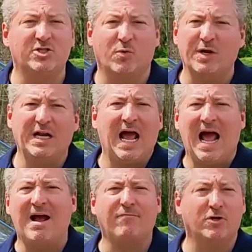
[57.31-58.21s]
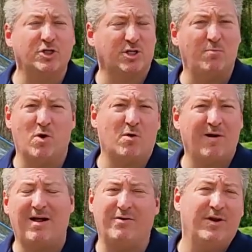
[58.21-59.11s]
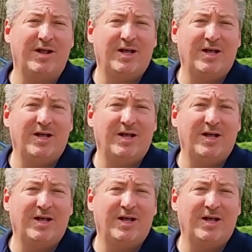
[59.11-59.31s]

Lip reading: So we're gonna average somewhere around